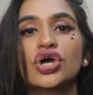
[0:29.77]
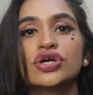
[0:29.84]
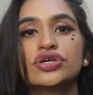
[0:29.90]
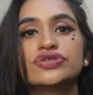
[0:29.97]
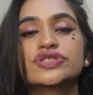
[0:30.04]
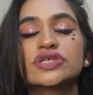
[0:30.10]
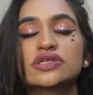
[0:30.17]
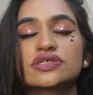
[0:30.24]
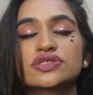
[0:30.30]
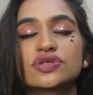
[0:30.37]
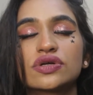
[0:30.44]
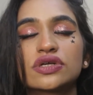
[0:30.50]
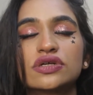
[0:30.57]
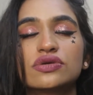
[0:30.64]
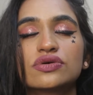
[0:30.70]
Your skin is
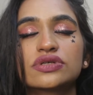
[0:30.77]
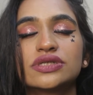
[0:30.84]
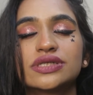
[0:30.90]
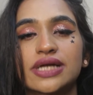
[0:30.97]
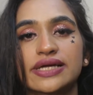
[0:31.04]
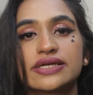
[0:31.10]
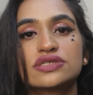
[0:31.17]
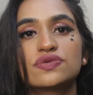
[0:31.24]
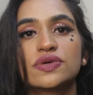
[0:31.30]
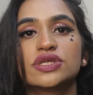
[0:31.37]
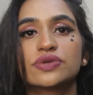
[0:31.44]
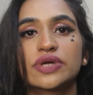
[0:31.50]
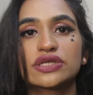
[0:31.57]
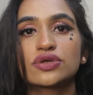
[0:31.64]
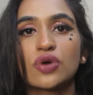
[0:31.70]
gonna look nice when you
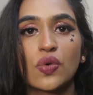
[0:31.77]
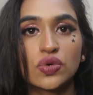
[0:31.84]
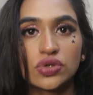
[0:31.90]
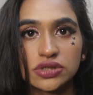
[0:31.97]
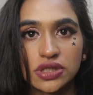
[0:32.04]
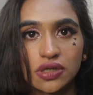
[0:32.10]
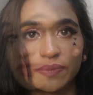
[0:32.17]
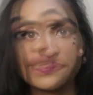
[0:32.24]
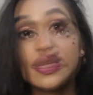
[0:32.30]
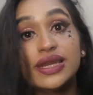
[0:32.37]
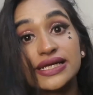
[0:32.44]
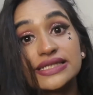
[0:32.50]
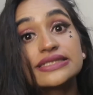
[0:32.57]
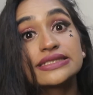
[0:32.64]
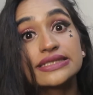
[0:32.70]
get older.
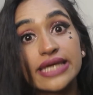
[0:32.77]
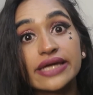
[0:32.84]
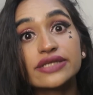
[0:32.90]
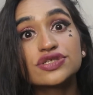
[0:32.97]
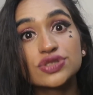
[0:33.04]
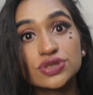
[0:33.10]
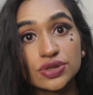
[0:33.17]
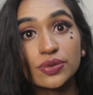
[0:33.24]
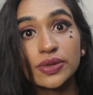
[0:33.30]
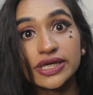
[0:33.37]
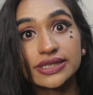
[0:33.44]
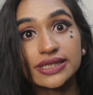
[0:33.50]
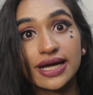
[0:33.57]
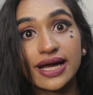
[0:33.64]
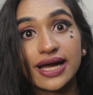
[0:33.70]
Let's get to
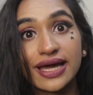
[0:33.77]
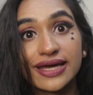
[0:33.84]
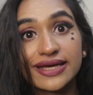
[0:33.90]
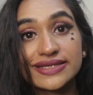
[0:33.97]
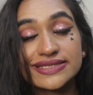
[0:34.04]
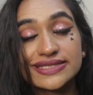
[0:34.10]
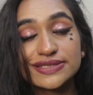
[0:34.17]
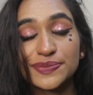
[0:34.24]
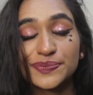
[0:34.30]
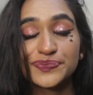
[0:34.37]
it, guys.